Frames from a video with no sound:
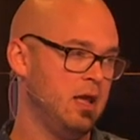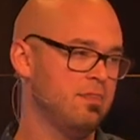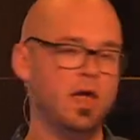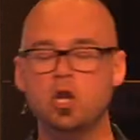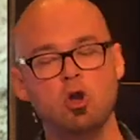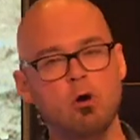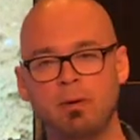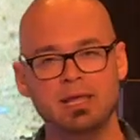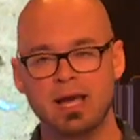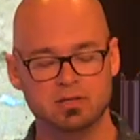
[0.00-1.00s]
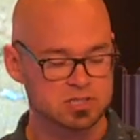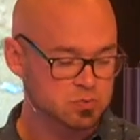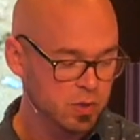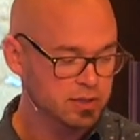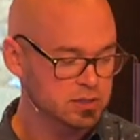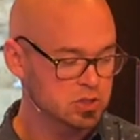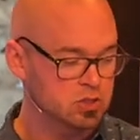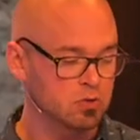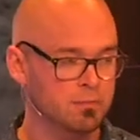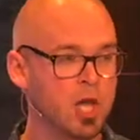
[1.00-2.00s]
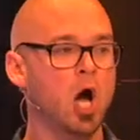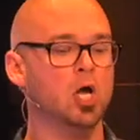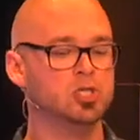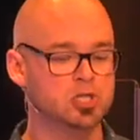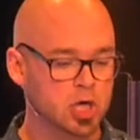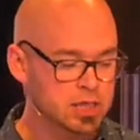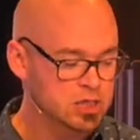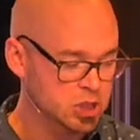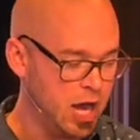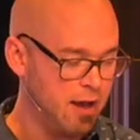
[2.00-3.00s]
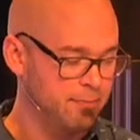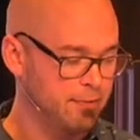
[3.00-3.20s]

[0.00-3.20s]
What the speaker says: that nobody else is willing to do, a dirty job.